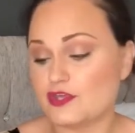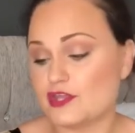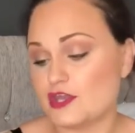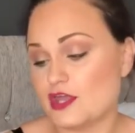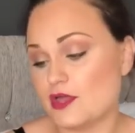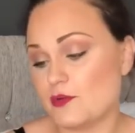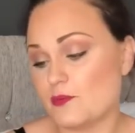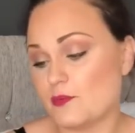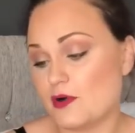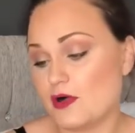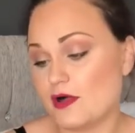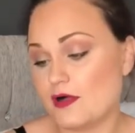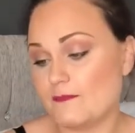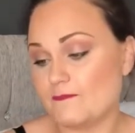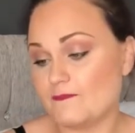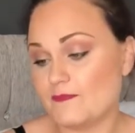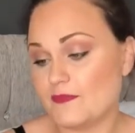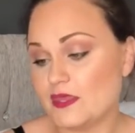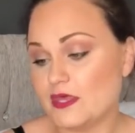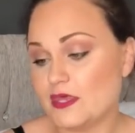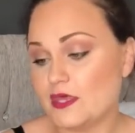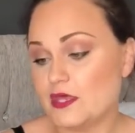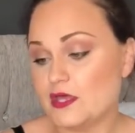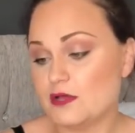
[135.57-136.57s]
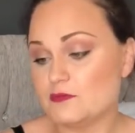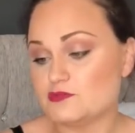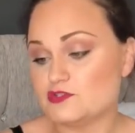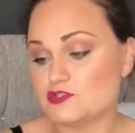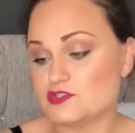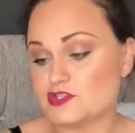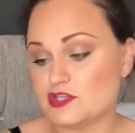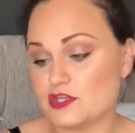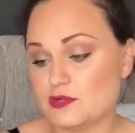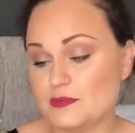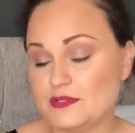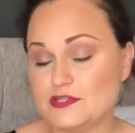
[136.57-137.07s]
you know what, I'm
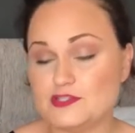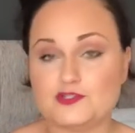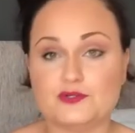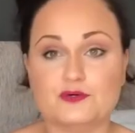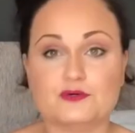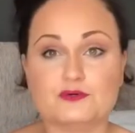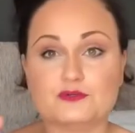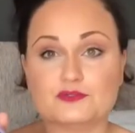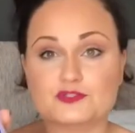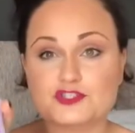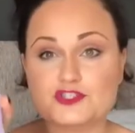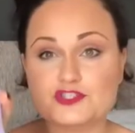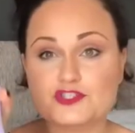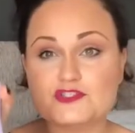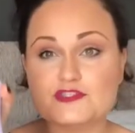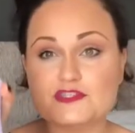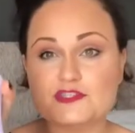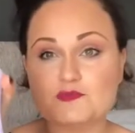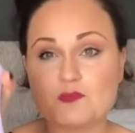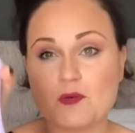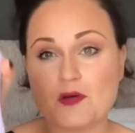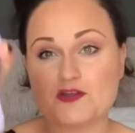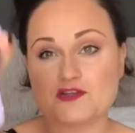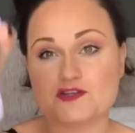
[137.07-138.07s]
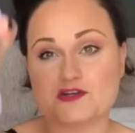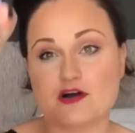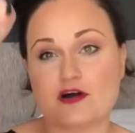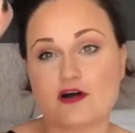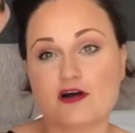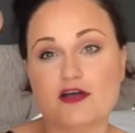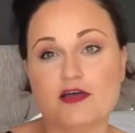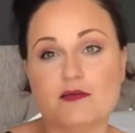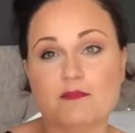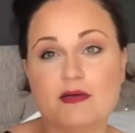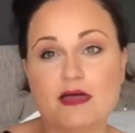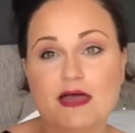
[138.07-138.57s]
just going to indulge just this one
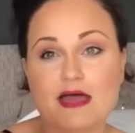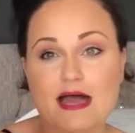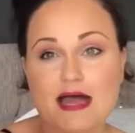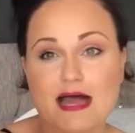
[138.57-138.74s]
time